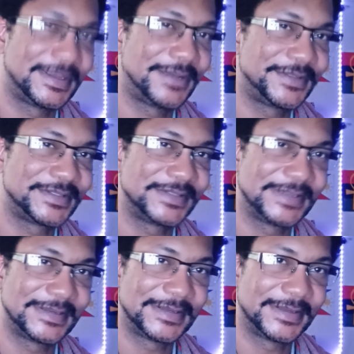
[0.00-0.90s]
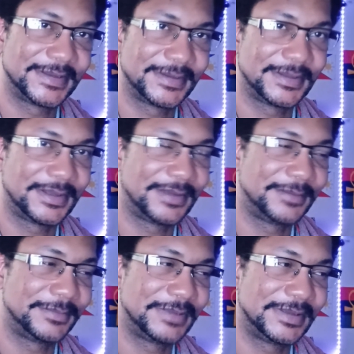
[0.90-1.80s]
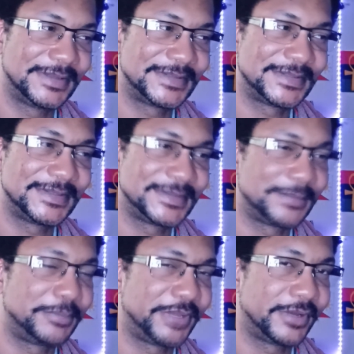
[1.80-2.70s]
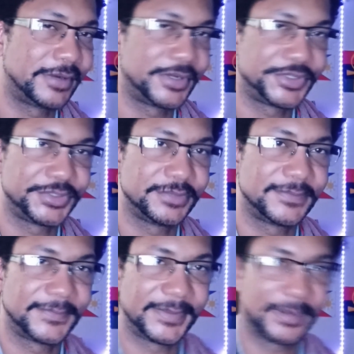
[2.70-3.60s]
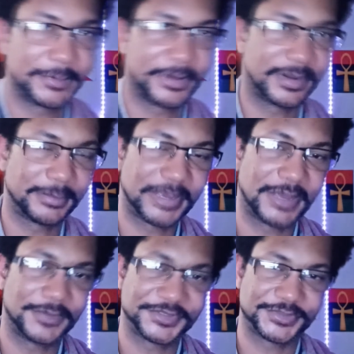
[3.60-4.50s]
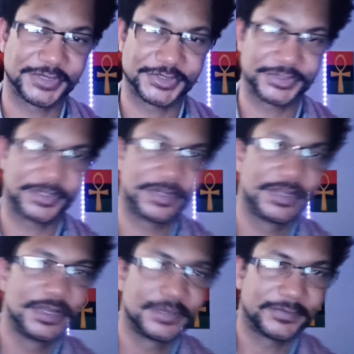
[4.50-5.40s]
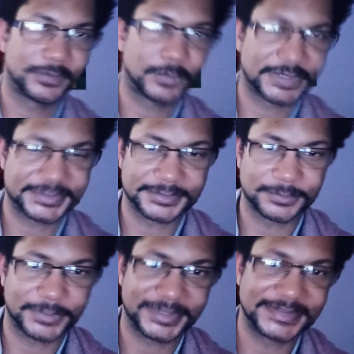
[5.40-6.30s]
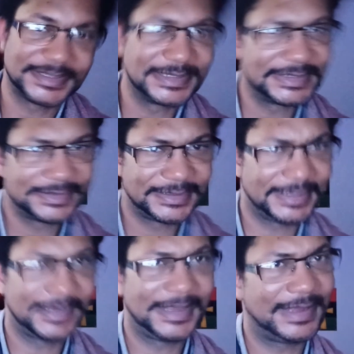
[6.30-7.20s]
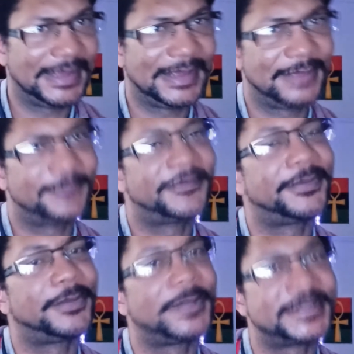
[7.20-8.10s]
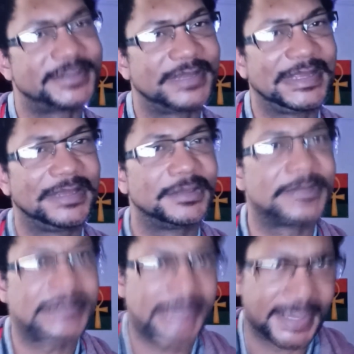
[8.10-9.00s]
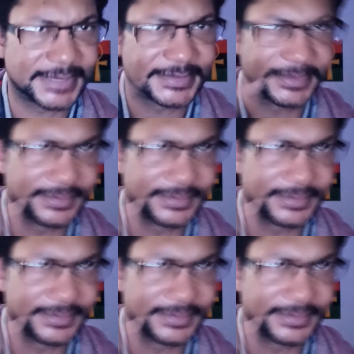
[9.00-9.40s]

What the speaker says: it's looking like it's a bigger issue for the American power structure, for the Western white, for the Western Anglo-Saxon,